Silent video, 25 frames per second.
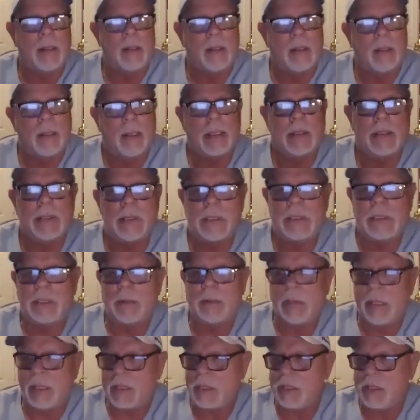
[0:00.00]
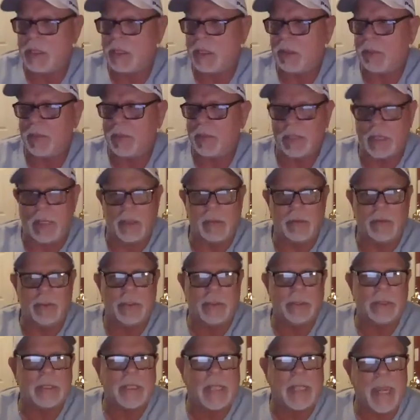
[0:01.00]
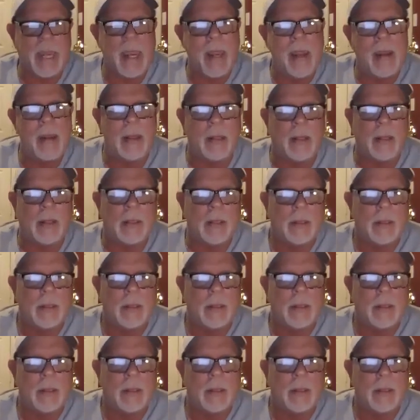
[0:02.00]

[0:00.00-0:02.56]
get you some sun on your skin.